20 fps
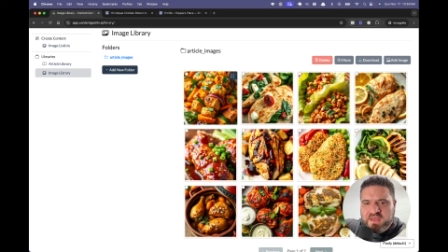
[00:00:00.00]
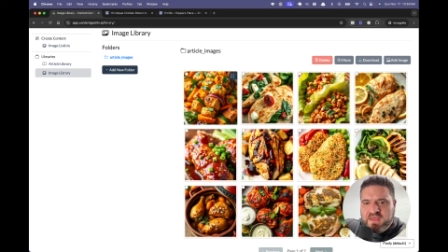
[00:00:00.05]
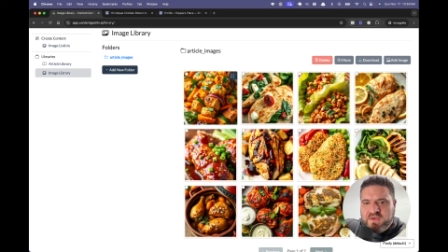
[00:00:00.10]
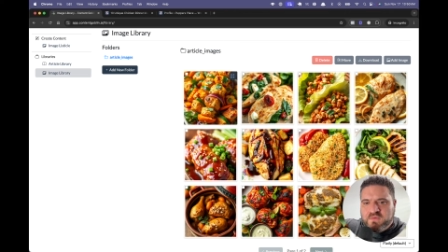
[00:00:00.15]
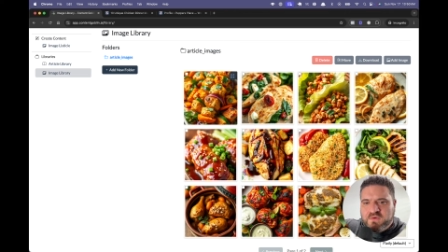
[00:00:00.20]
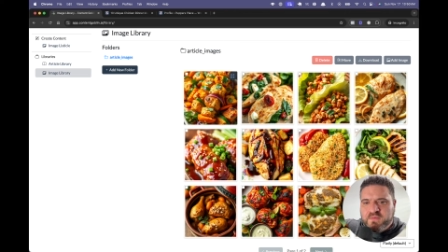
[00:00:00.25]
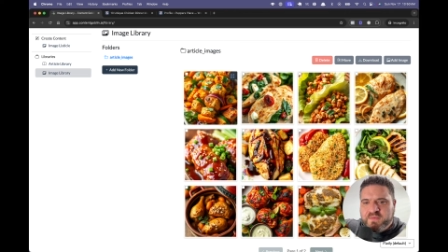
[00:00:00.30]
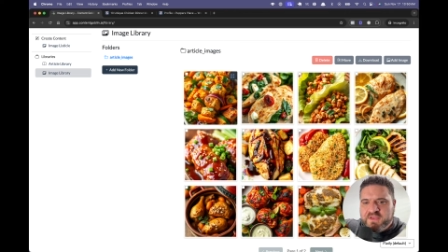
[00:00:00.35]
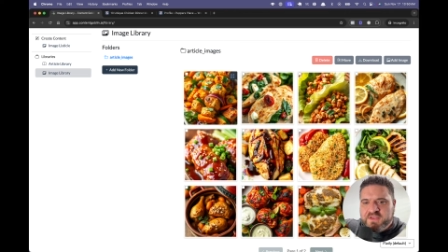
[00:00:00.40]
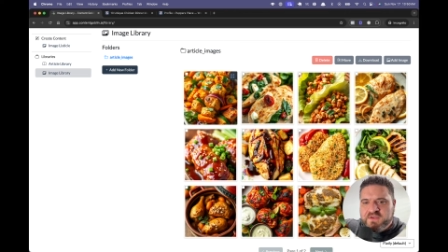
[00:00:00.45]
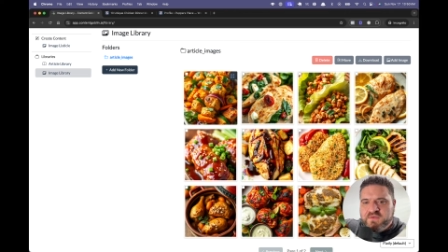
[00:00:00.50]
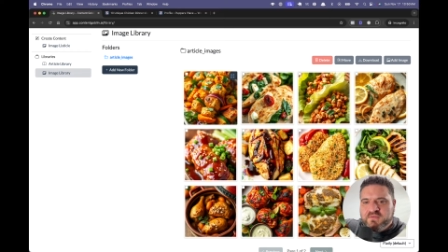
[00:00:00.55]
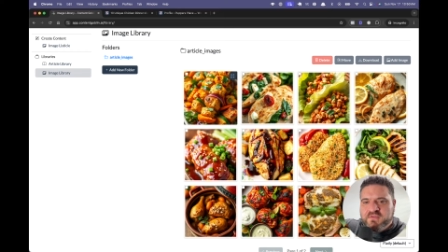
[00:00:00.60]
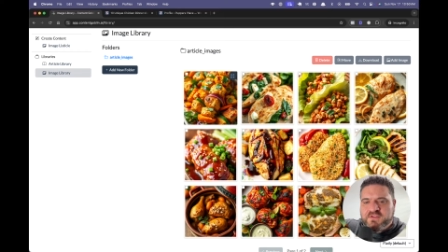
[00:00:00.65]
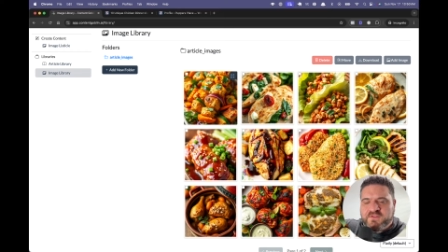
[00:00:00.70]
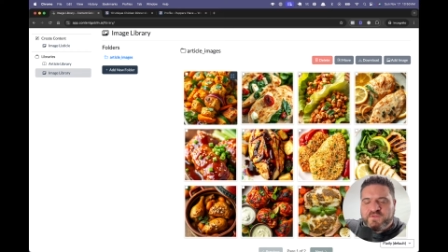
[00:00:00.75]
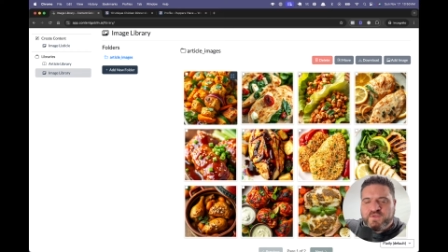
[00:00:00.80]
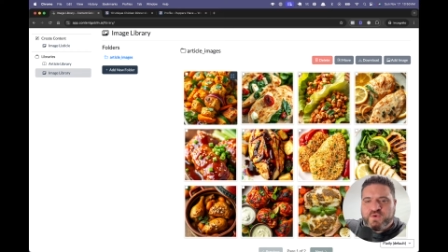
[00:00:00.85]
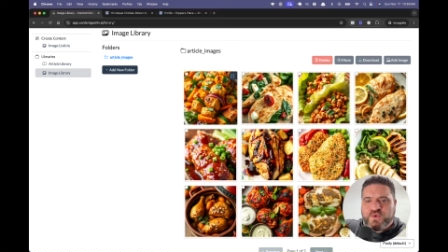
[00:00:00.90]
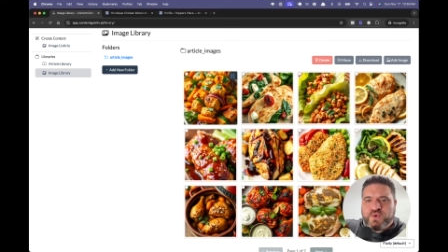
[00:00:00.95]
will be
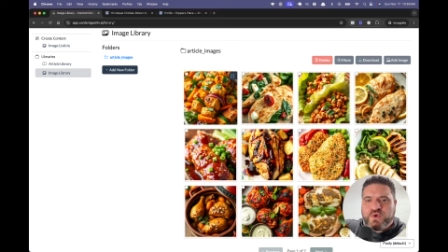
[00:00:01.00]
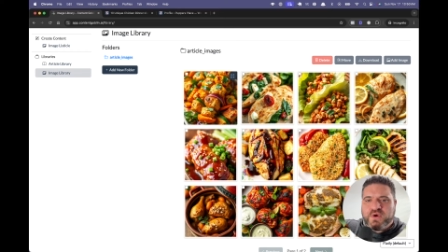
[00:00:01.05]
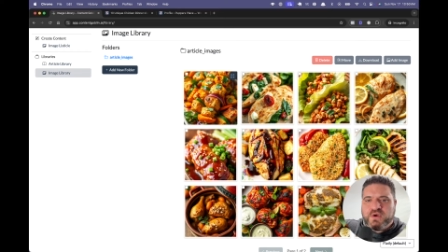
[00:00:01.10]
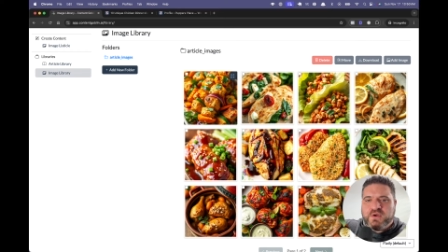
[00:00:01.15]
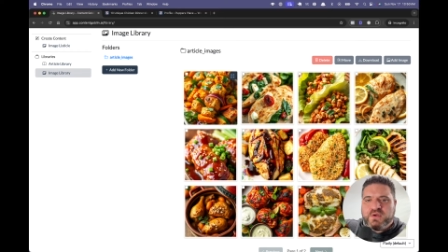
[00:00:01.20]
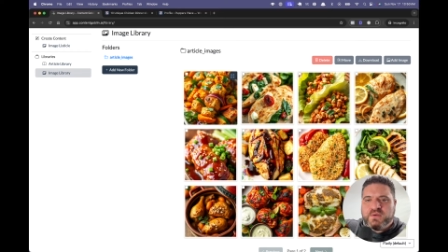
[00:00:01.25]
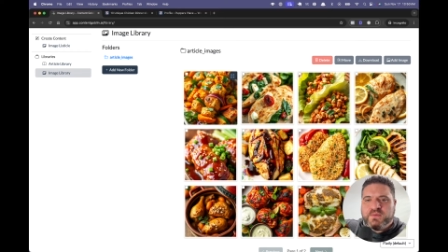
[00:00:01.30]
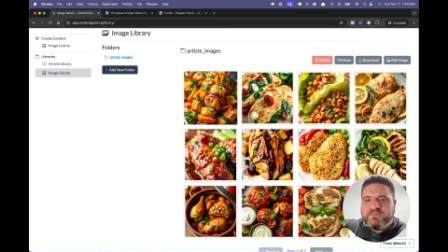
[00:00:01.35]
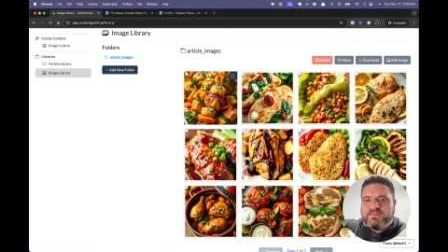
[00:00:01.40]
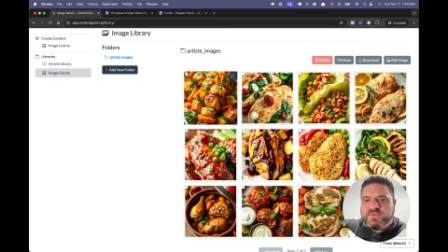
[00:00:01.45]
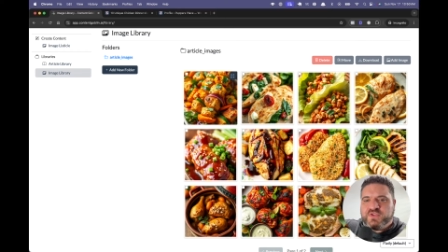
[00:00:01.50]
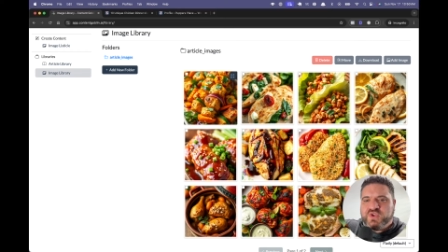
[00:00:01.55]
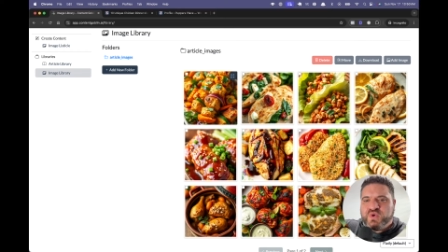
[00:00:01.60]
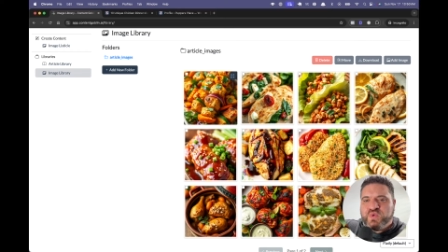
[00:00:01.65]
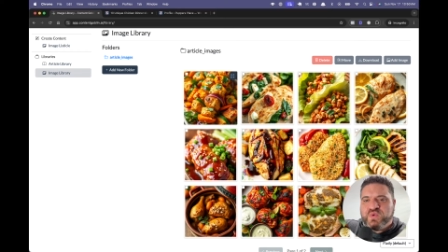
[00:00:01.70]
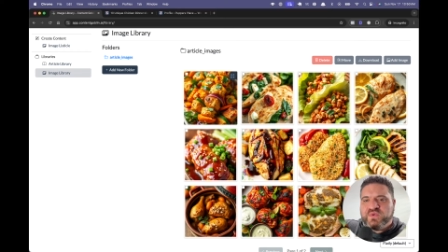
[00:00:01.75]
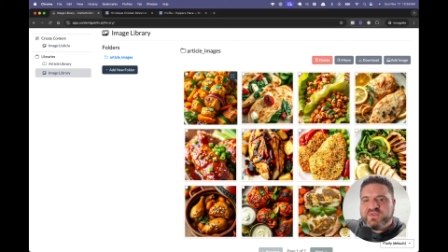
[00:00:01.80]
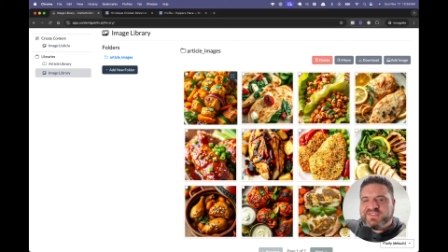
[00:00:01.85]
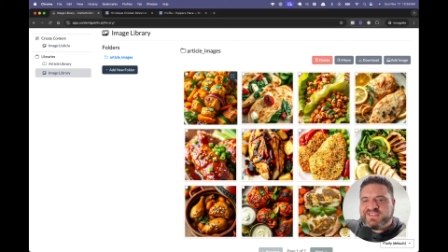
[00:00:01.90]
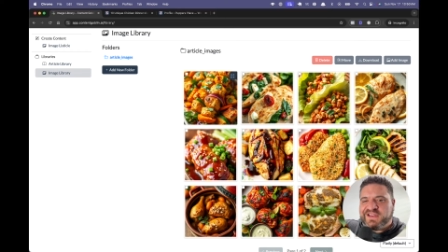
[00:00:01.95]
used for
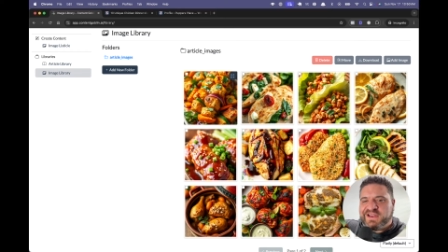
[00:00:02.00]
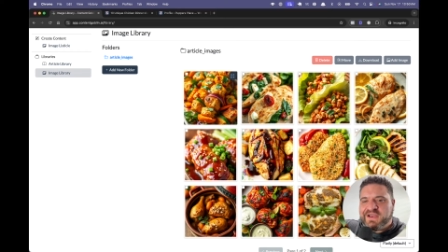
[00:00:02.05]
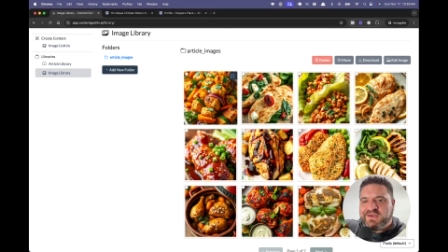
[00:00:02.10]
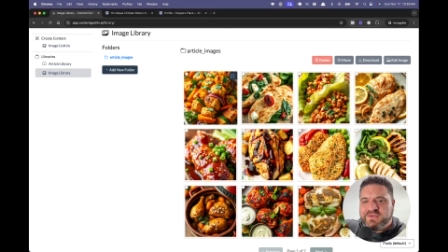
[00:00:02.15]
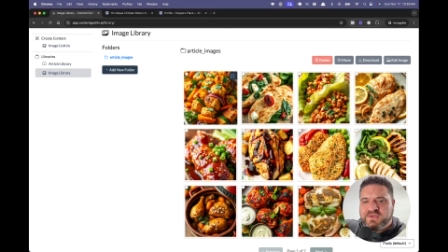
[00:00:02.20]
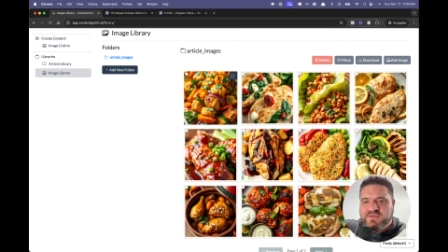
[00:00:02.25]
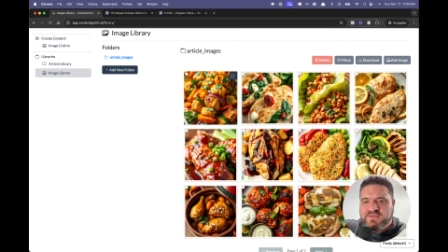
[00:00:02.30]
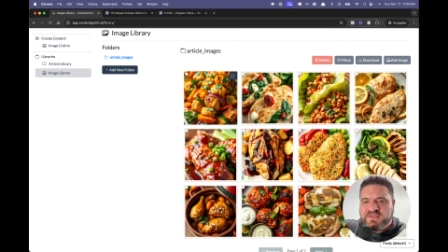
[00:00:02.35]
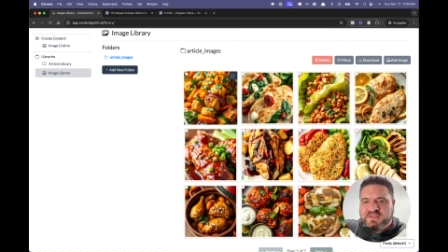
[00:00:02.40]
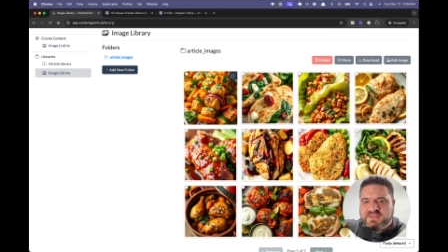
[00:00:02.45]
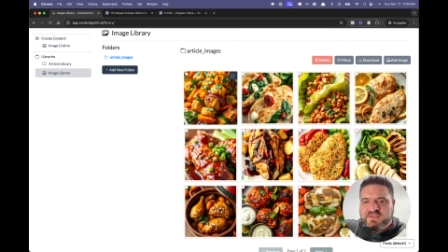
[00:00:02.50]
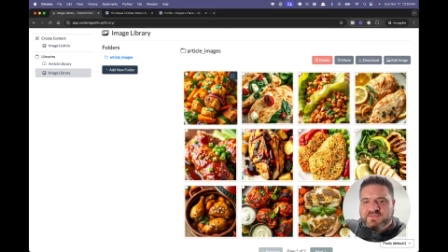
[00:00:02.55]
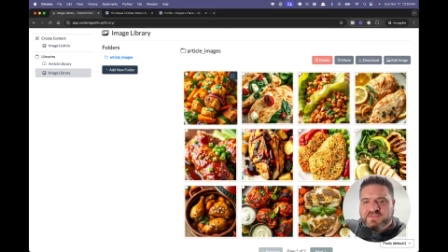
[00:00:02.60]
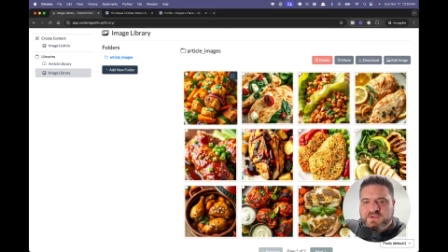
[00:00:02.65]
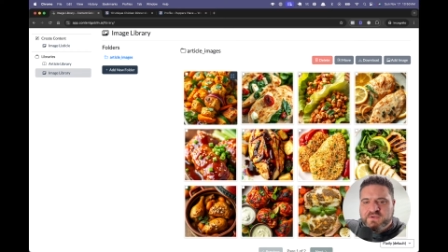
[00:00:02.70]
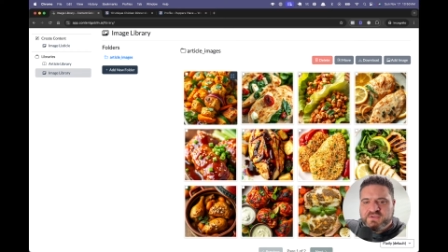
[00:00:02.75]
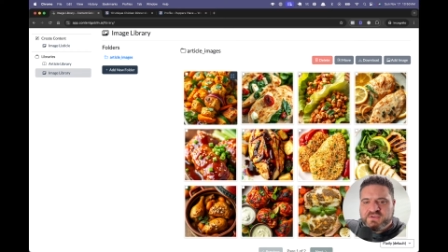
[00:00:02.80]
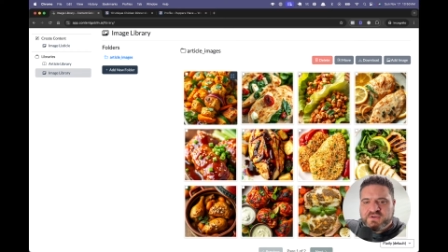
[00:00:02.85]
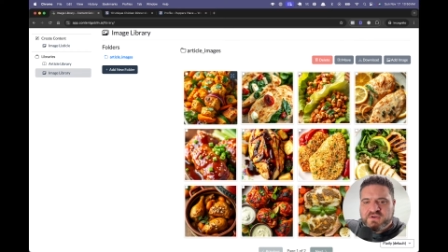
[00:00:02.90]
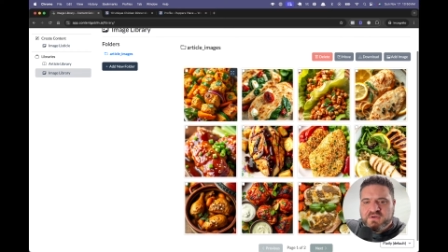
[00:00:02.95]
tools that I'll use in the
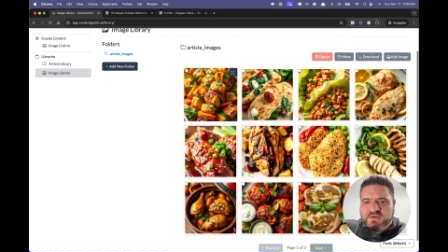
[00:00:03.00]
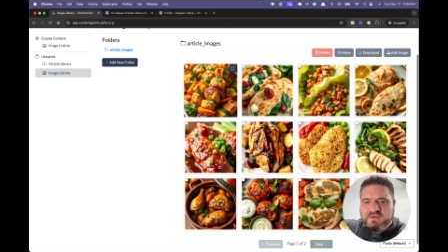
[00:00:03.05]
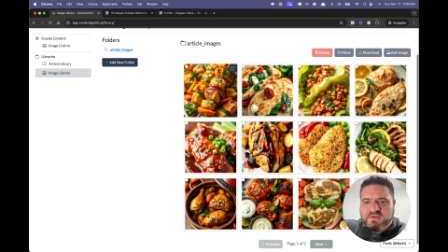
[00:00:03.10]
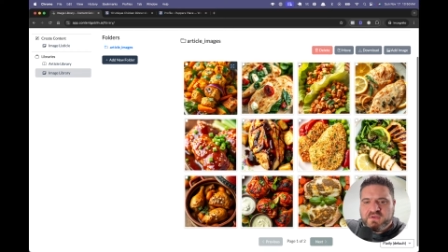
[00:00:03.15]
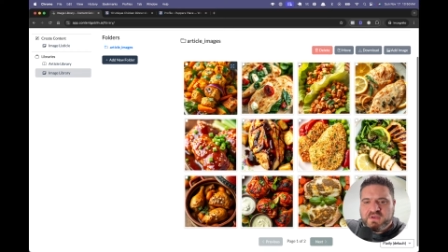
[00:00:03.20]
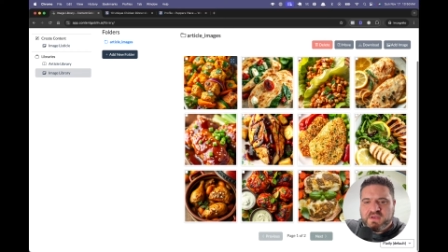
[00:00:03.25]
future.